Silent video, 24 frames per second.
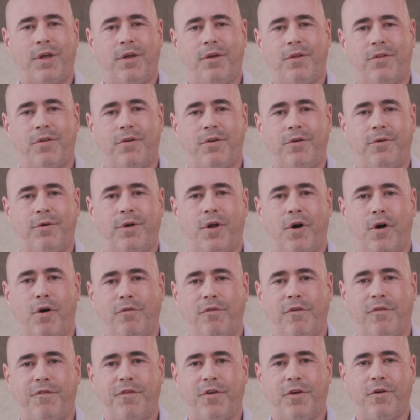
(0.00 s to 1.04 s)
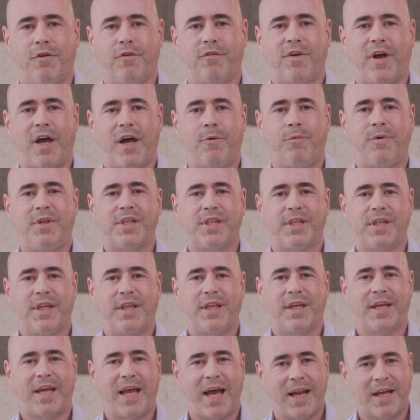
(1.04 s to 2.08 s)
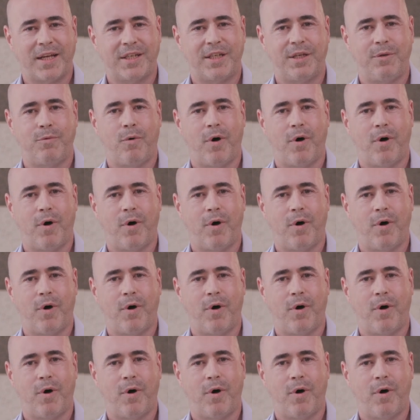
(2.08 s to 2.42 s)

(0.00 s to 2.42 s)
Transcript: you through an overview of how we see the Galaxy